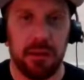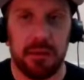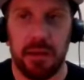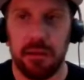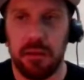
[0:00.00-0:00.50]

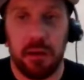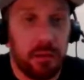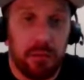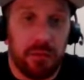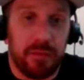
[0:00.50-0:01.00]
insane. I
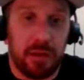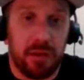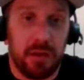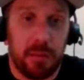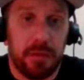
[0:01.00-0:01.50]
don't know if that
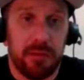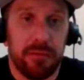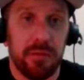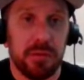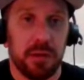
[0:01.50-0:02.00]
could happen in the
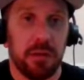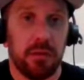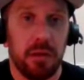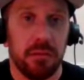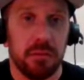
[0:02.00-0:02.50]
future. Who
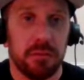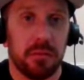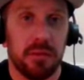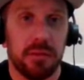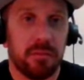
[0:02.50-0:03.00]
knows?
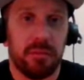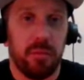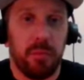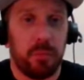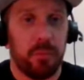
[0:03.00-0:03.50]
Because
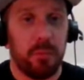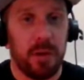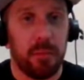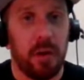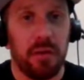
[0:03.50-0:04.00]
we're
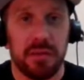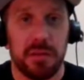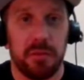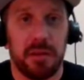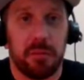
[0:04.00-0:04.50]
in a partnership with